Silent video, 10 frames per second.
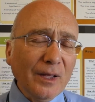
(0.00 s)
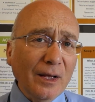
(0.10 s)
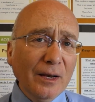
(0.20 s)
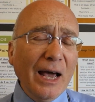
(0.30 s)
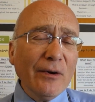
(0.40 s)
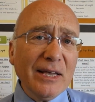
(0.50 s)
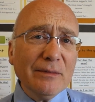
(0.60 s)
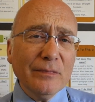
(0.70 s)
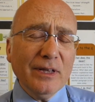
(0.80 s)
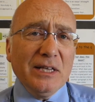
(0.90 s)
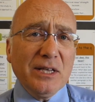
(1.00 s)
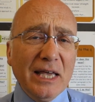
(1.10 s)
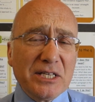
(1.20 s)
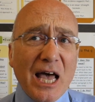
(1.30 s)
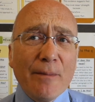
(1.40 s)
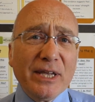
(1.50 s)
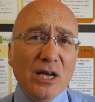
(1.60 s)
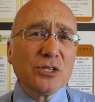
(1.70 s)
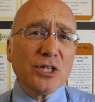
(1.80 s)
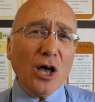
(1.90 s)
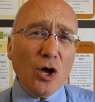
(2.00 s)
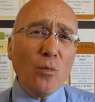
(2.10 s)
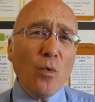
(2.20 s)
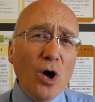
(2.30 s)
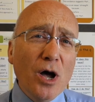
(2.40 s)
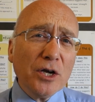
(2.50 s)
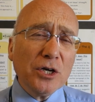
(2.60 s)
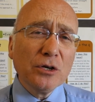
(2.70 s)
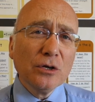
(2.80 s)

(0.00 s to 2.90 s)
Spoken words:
Now, is that because the homework